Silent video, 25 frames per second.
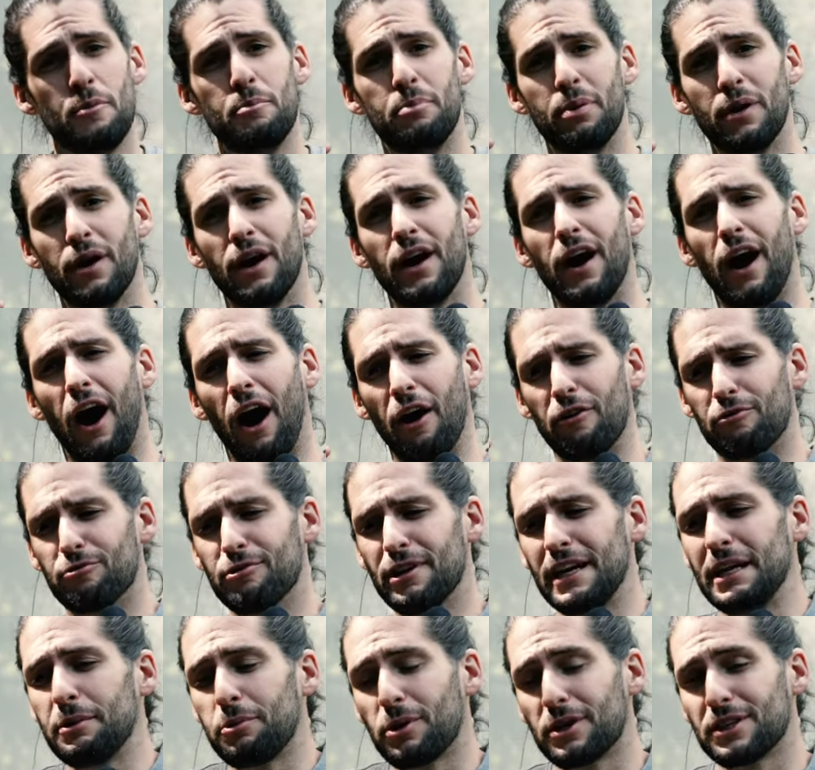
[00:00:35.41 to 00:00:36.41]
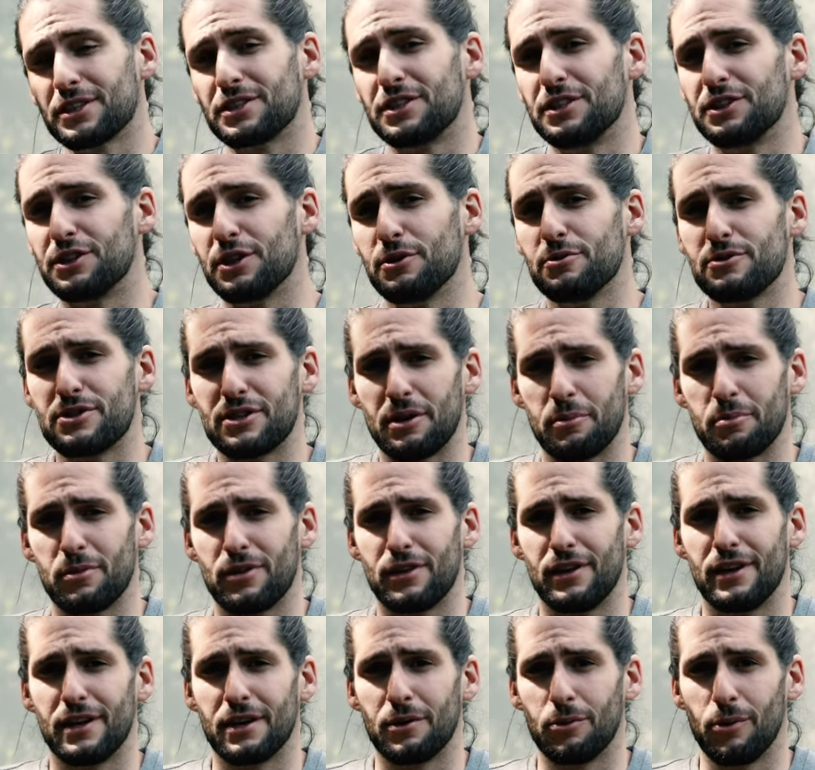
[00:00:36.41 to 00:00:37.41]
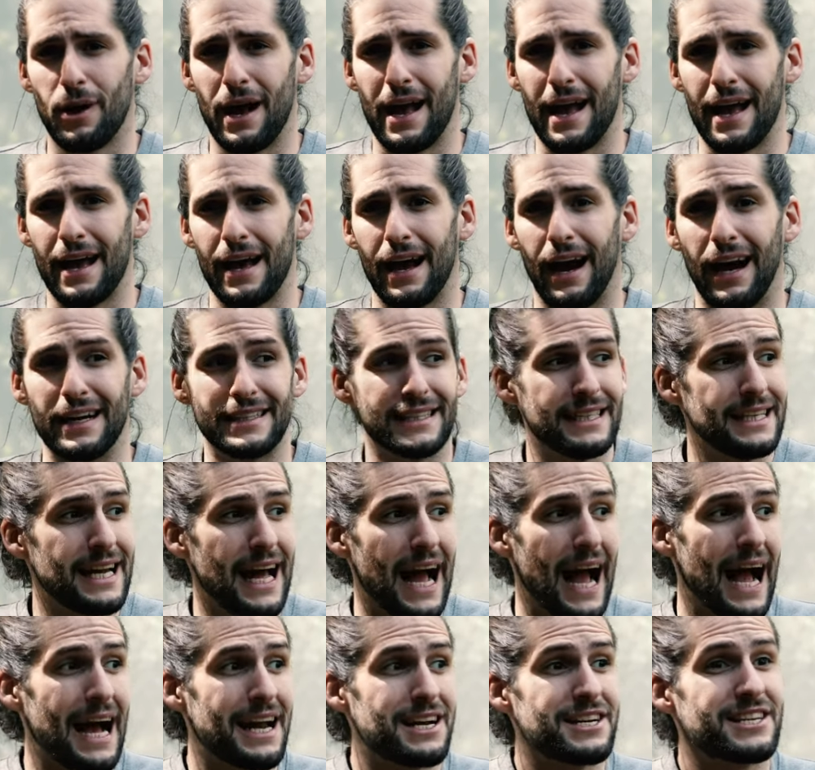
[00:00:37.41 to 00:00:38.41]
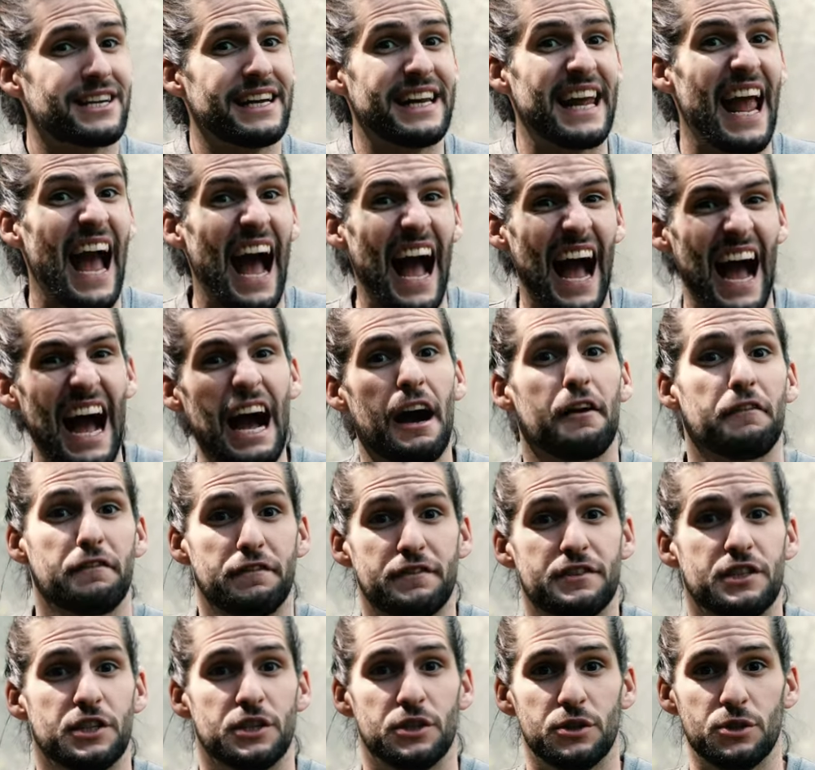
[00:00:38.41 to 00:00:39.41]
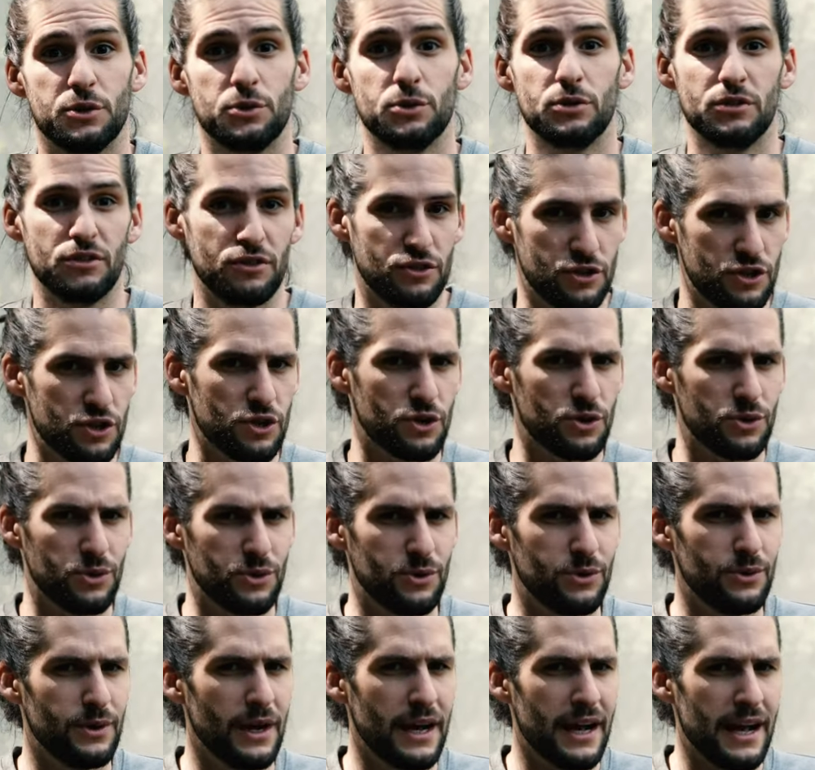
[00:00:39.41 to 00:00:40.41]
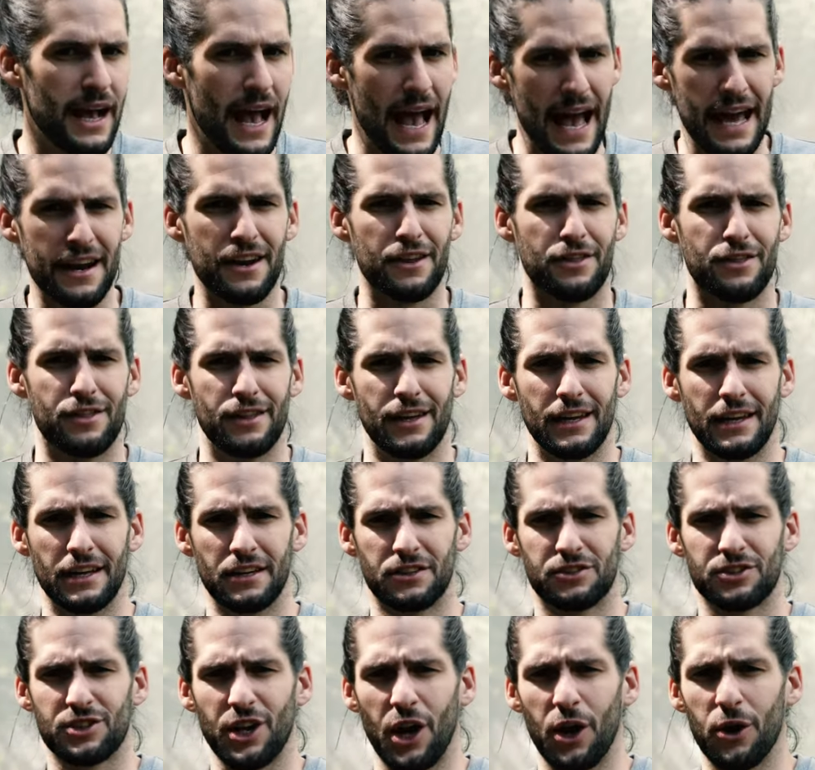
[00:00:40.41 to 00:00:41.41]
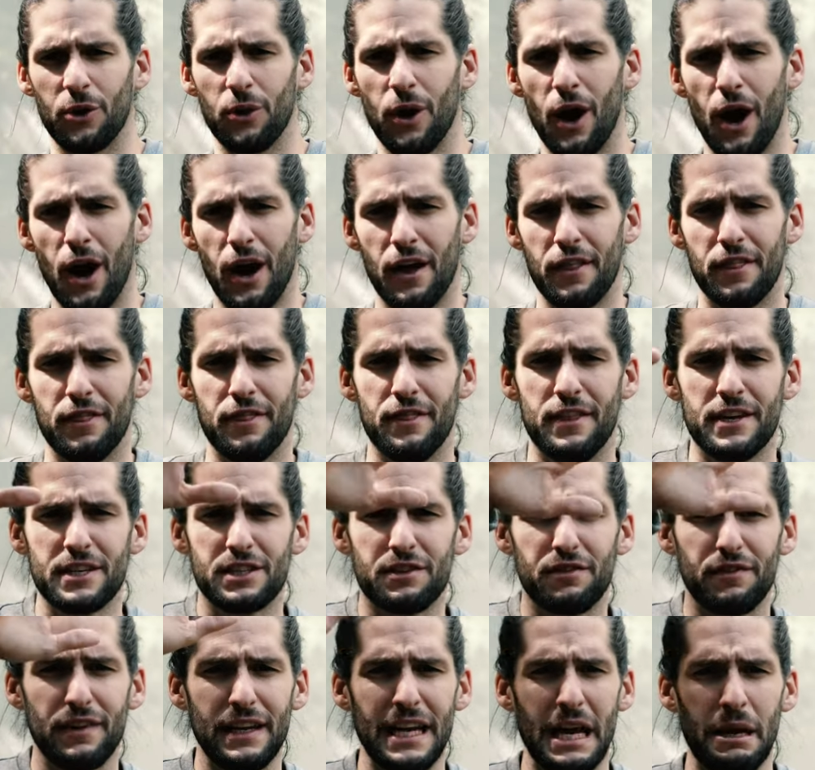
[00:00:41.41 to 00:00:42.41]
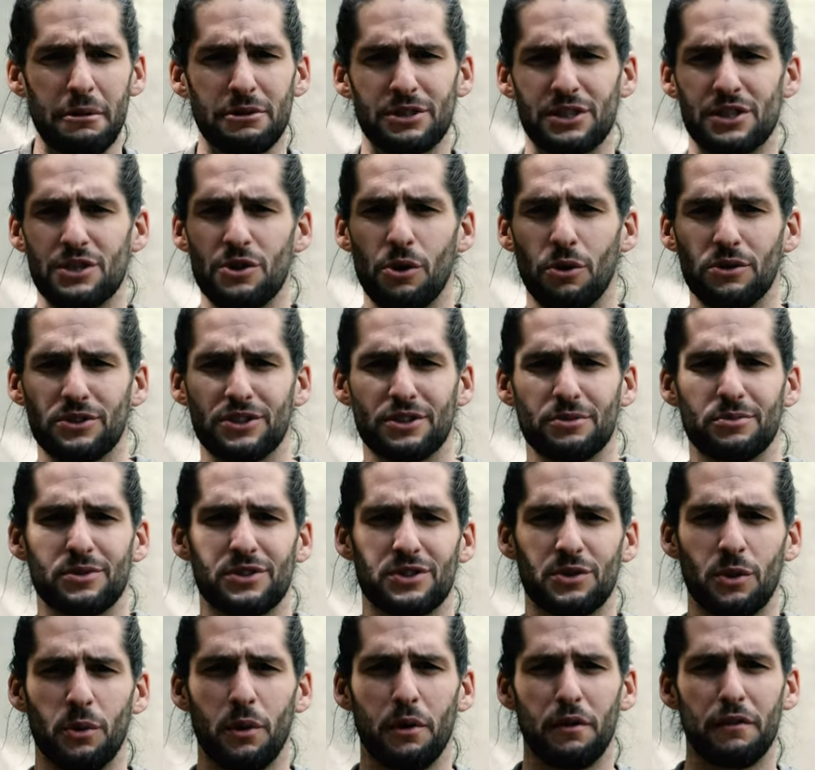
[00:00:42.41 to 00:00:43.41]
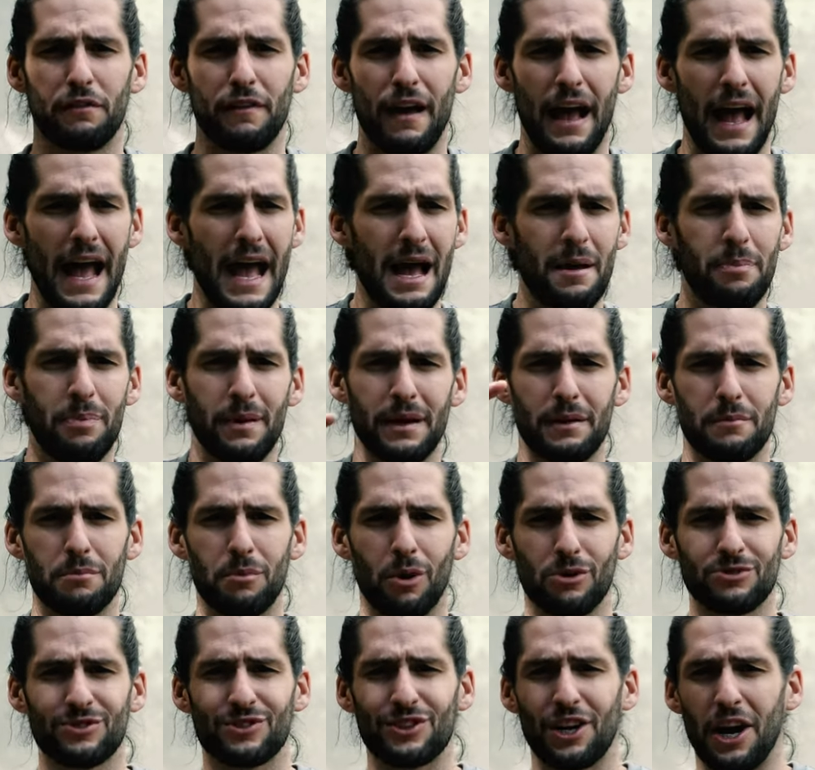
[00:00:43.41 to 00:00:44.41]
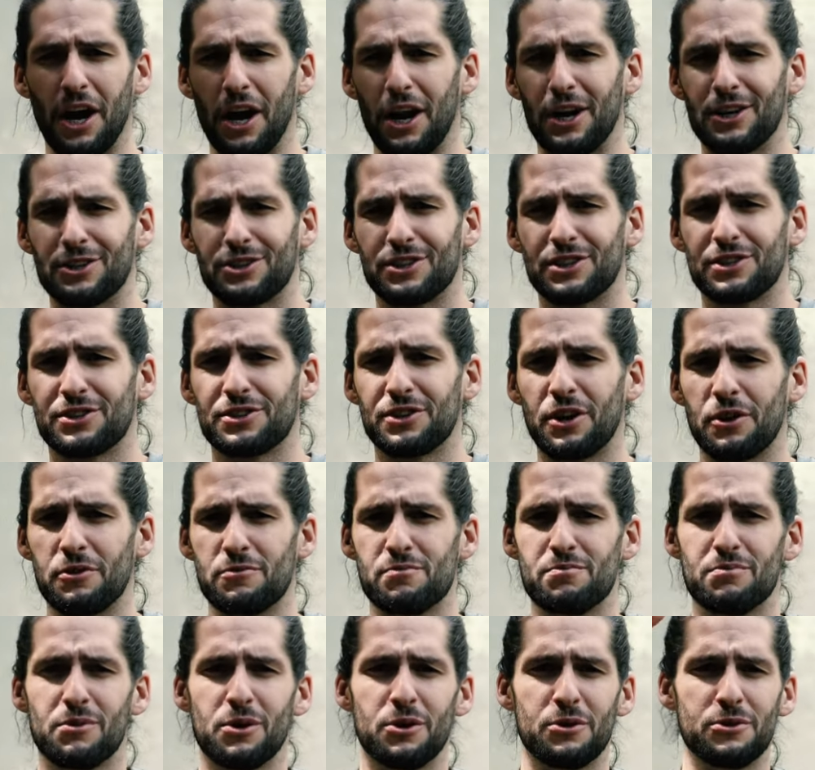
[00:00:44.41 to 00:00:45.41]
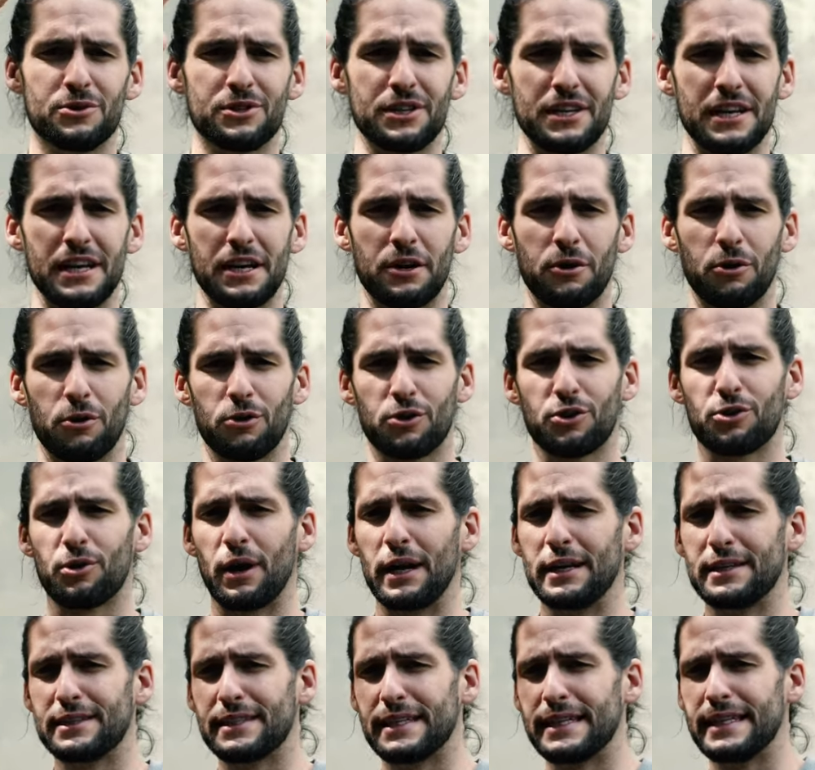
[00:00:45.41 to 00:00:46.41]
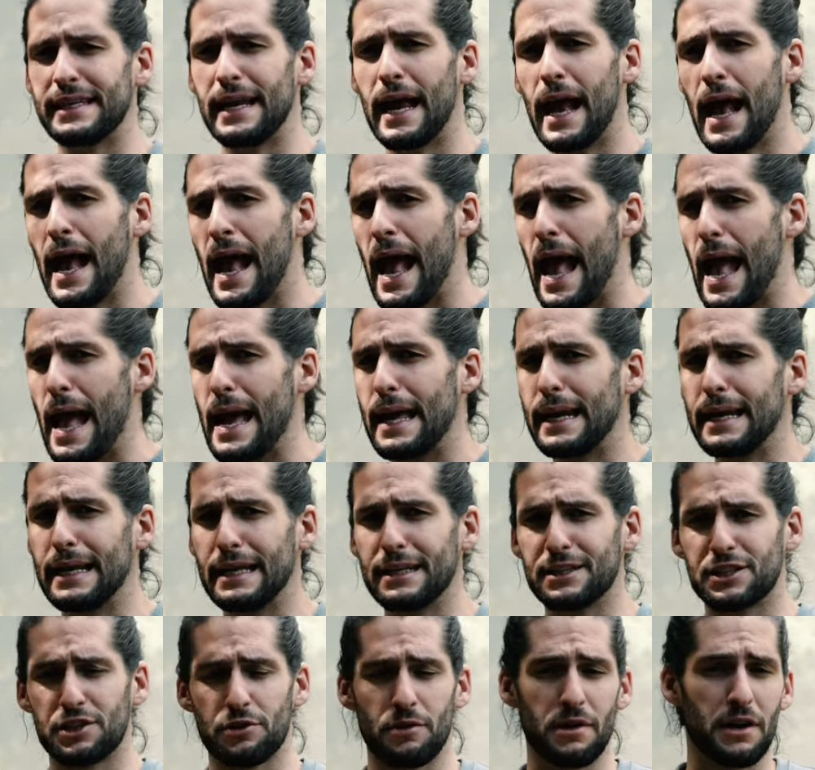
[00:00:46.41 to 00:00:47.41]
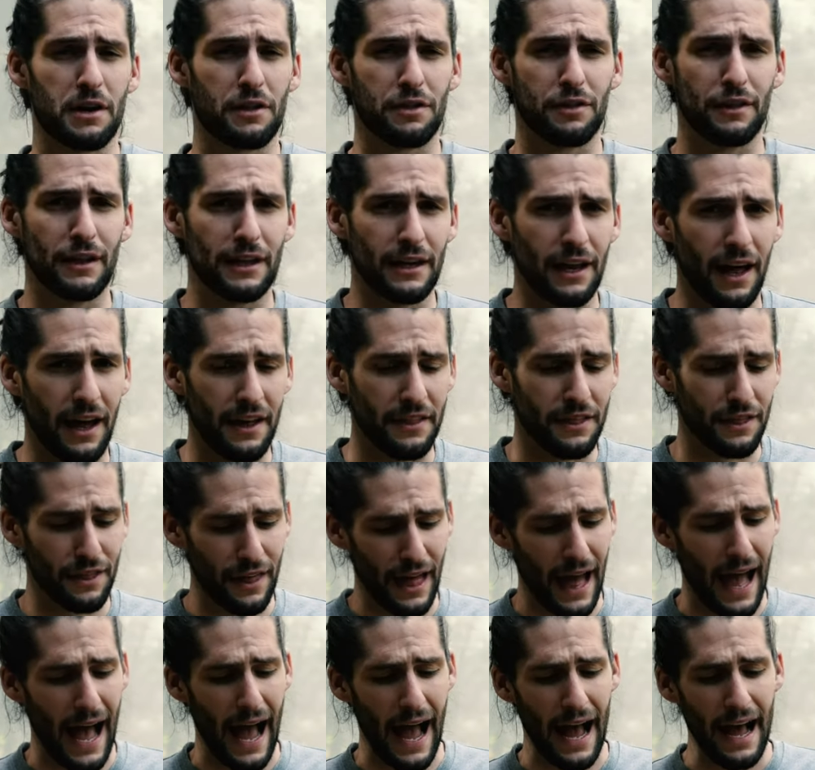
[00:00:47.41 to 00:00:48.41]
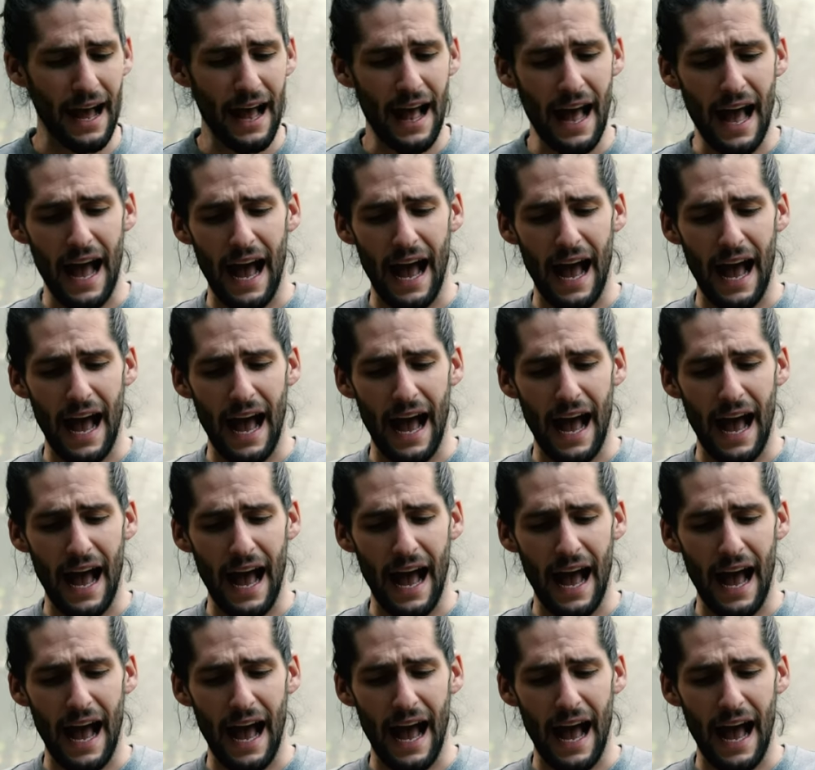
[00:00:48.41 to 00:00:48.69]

But I really wanted to do something where I didn't actually have to do anything. So this video is not some sort of epic montage, there's no music or crazy edits or anything like that.